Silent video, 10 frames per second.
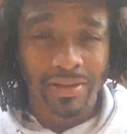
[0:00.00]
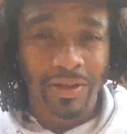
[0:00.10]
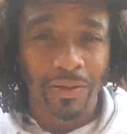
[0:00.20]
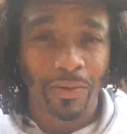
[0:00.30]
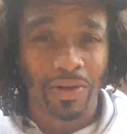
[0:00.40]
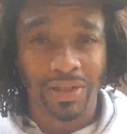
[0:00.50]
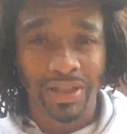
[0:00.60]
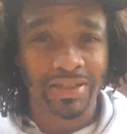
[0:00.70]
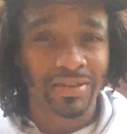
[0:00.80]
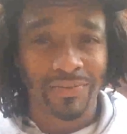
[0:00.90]
You know, were
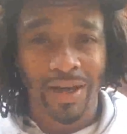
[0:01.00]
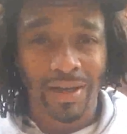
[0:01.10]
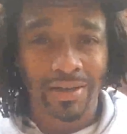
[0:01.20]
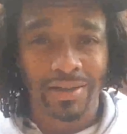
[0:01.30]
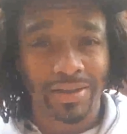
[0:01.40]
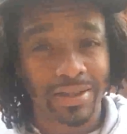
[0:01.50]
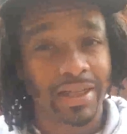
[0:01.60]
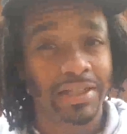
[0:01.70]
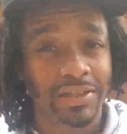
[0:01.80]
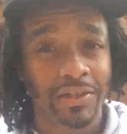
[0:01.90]
things divided in the
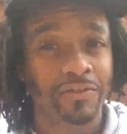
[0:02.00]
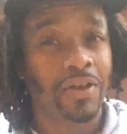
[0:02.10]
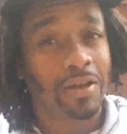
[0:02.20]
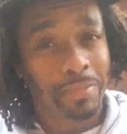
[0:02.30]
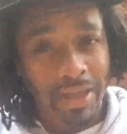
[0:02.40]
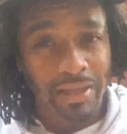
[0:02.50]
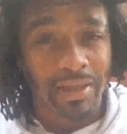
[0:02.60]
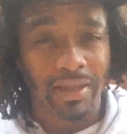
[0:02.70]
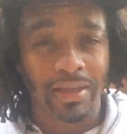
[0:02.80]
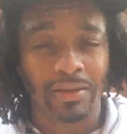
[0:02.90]
days of
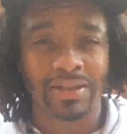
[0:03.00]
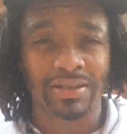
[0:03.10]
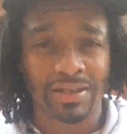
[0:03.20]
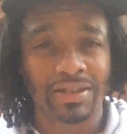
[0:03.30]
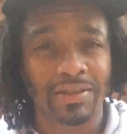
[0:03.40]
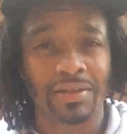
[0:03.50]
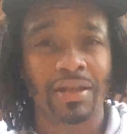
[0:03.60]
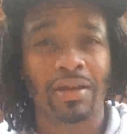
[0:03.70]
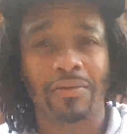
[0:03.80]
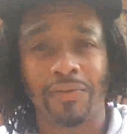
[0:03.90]
Peleg? Is this the
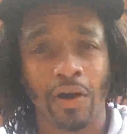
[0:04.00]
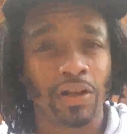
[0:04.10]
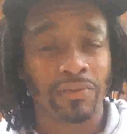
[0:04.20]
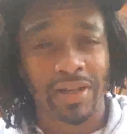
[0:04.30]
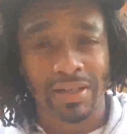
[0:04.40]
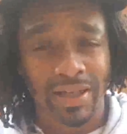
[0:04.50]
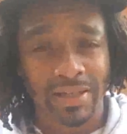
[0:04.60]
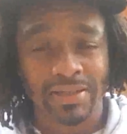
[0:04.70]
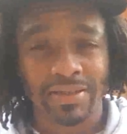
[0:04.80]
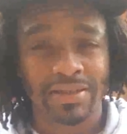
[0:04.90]
fall of
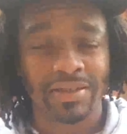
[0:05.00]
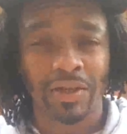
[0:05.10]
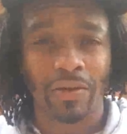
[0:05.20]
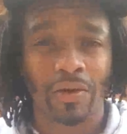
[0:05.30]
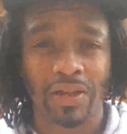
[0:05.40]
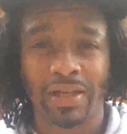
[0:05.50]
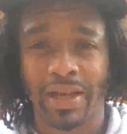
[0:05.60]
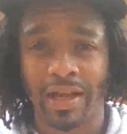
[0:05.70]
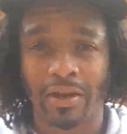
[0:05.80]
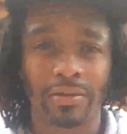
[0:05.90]
Atlantis? You know, are they
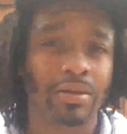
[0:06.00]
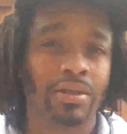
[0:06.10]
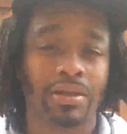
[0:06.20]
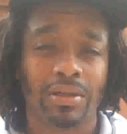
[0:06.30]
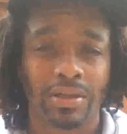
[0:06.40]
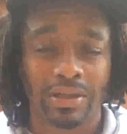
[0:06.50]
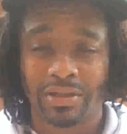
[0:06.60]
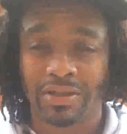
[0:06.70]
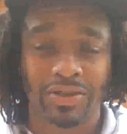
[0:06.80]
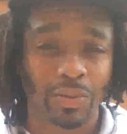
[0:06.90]
now in
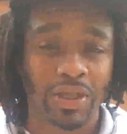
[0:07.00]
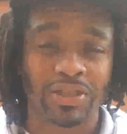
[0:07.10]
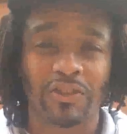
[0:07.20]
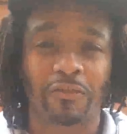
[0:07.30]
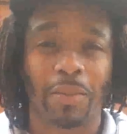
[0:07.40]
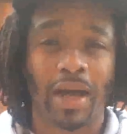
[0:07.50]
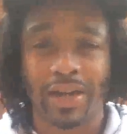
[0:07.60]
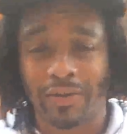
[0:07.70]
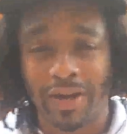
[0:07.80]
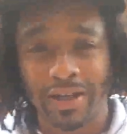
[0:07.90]
a situation of
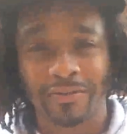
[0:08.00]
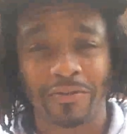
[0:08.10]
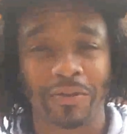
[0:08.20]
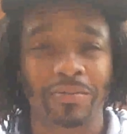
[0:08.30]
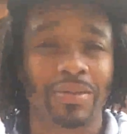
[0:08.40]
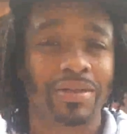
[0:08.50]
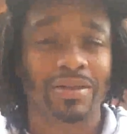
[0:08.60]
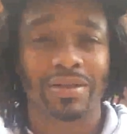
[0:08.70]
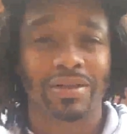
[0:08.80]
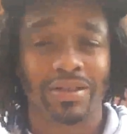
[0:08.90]
migrating from,
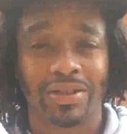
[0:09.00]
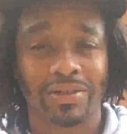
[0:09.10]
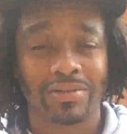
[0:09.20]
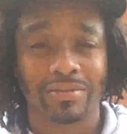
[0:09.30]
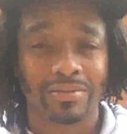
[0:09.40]
you know,